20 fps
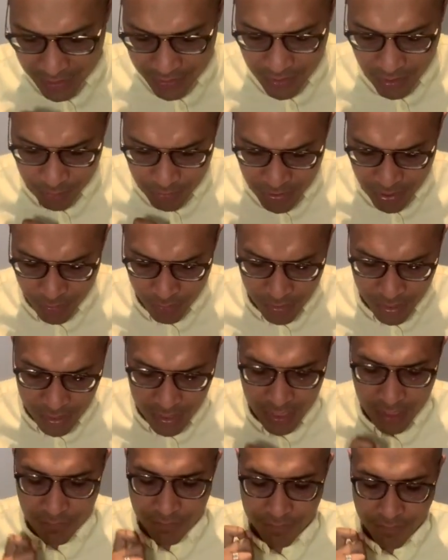the
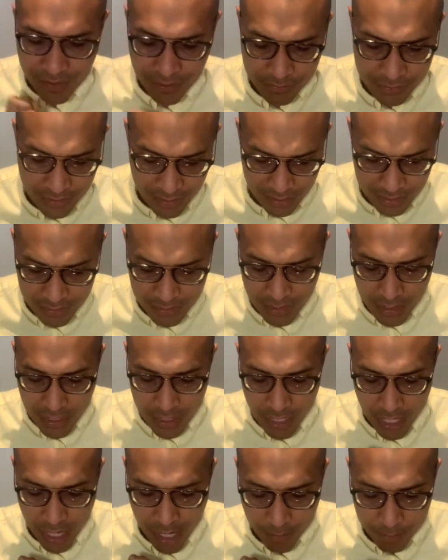subterranean fountains
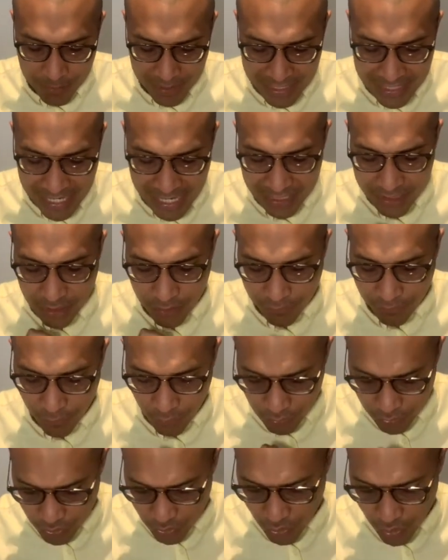began to
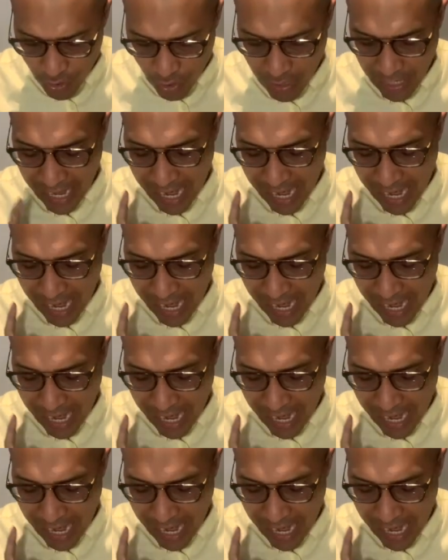flow strong,